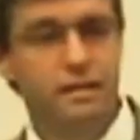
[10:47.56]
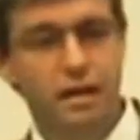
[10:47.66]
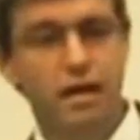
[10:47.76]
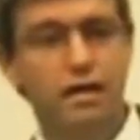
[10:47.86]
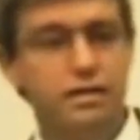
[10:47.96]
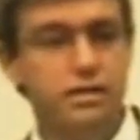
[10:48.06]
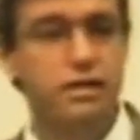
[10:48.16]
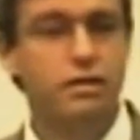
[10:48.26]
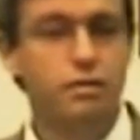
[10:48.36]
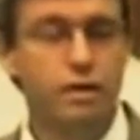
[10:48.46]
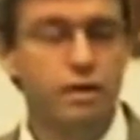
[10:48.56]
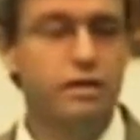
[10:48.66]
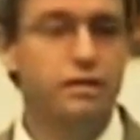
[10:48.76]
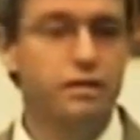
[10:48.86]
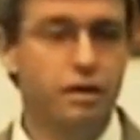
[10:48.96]
God so
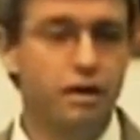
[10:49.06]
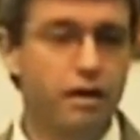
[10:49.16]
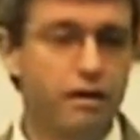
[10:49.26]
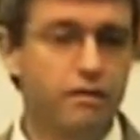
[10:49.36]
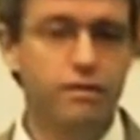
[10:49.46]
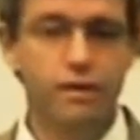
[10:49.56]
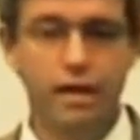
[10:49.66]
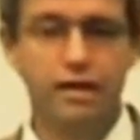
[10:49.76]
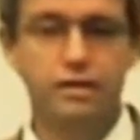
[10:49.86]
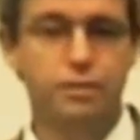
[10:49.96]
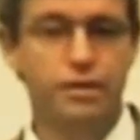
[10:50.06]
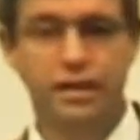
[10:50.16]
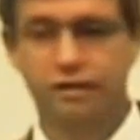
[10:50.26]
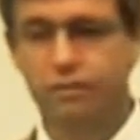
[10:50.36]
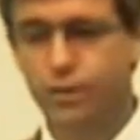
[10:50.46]
worked in your heart through the gospel that
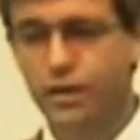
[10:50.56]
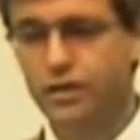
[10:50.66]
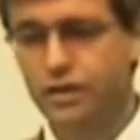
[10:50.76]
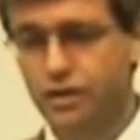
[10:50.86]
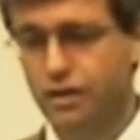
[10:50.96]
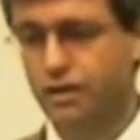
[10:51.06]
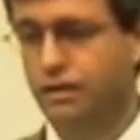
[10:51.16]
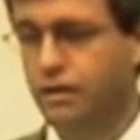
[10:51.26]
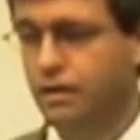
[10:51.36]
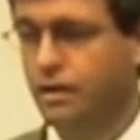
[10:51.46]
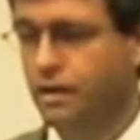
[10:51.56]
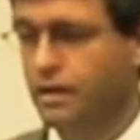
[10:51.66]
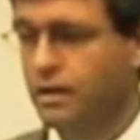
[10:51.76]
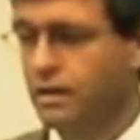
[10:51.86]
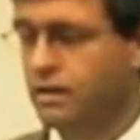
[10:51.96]
I've preached to you?
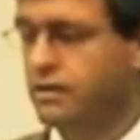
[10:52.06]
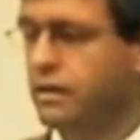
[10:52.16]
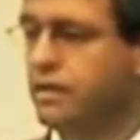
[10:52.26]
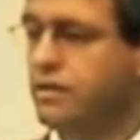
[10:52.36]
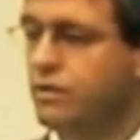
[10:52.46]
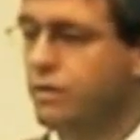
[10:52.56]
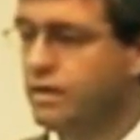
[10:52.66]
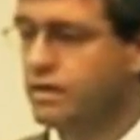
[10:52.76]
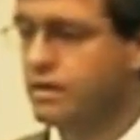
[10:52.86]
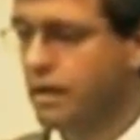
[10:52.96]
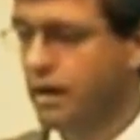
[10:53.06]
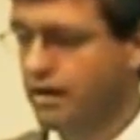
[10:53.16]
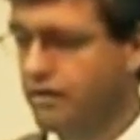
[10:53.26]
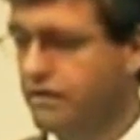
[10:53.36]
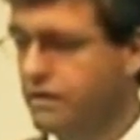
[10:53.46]
that the sin you once
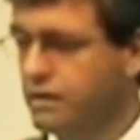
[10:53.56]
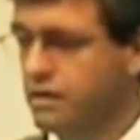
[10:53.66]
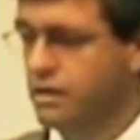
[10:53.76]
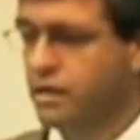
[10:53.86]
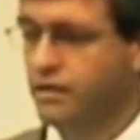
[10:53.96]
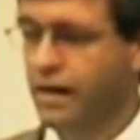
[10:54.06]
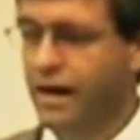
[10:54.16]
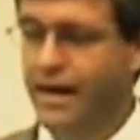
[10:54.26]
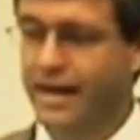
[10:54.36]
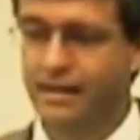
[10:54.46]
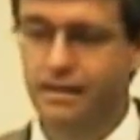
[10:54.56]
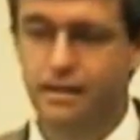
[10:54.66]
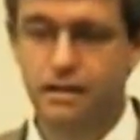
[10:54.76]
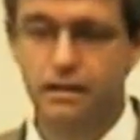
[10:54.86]
loved, you now hate.